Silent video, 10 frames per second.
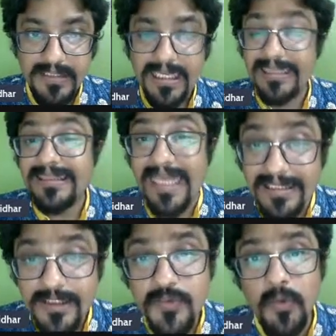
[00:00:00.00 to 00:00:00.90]
And
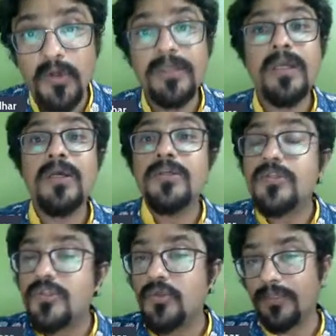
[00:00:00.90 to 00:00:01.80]
that is what
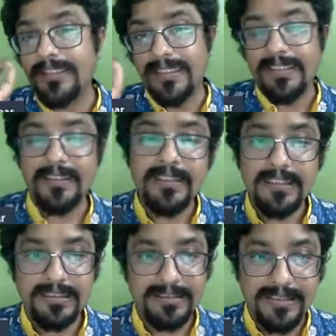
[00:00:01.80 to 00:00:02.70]
storytelling
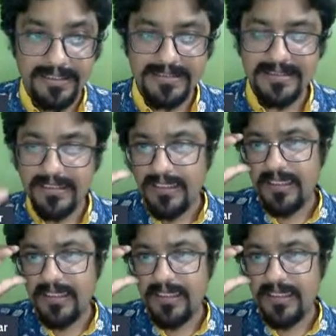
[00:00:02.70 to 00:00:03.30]
does.